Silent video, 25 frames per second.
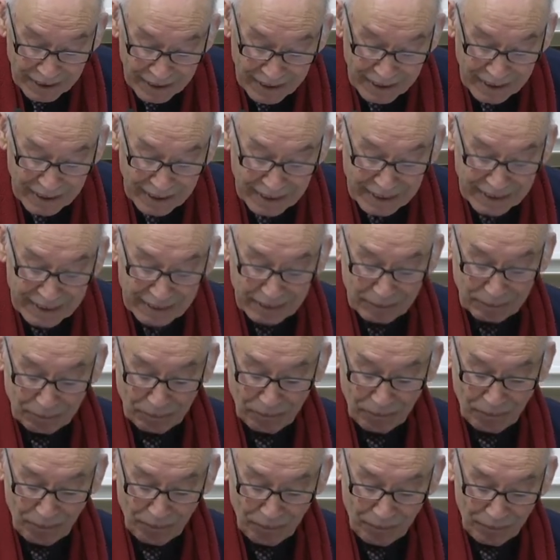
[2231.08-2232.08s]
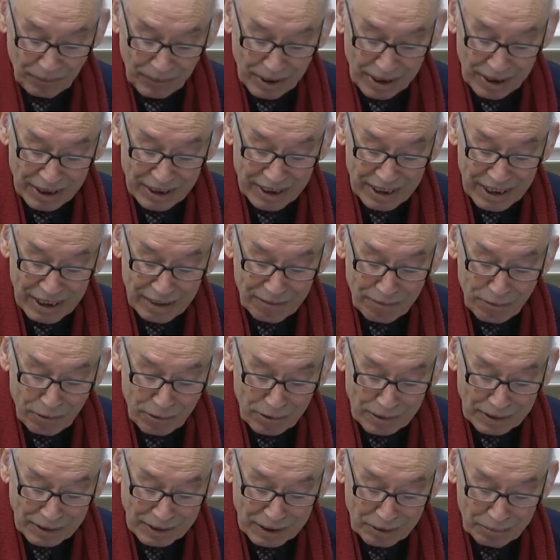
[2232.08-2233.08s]
This, if
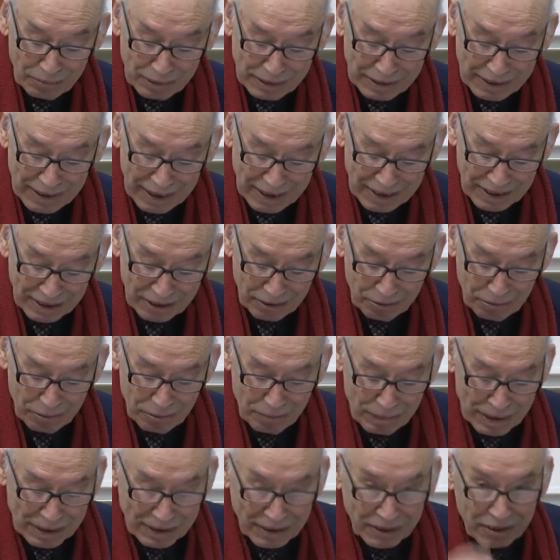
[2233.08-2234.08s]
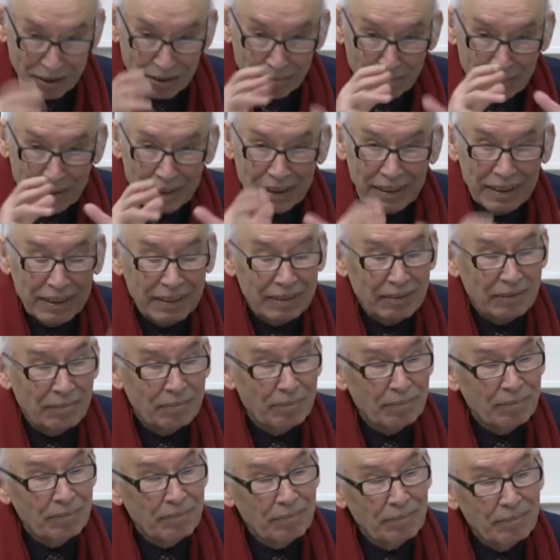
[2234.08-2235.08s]
for instance we make some
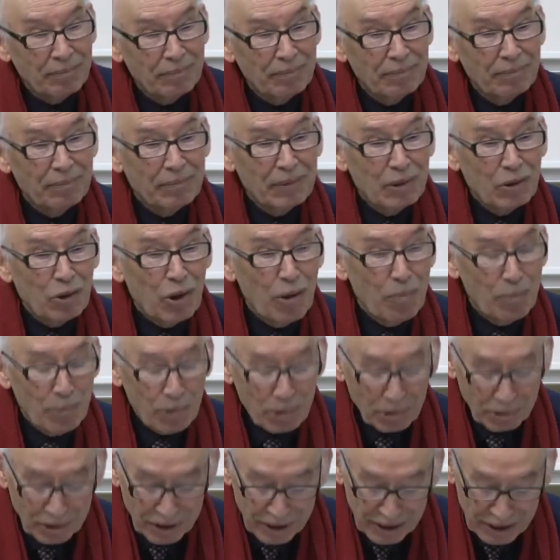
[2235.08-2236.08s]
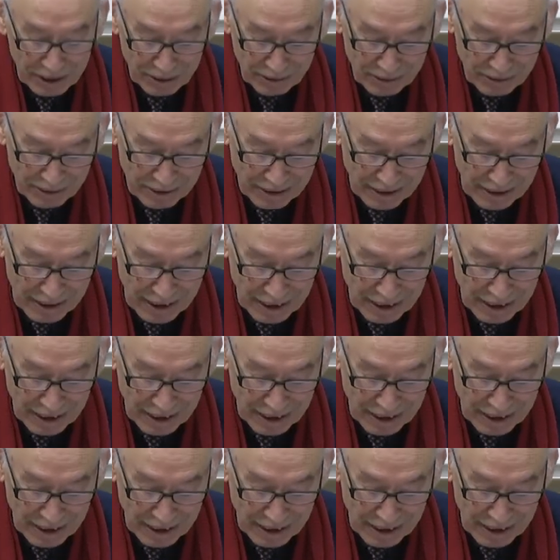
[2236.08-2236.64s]
computer, you know,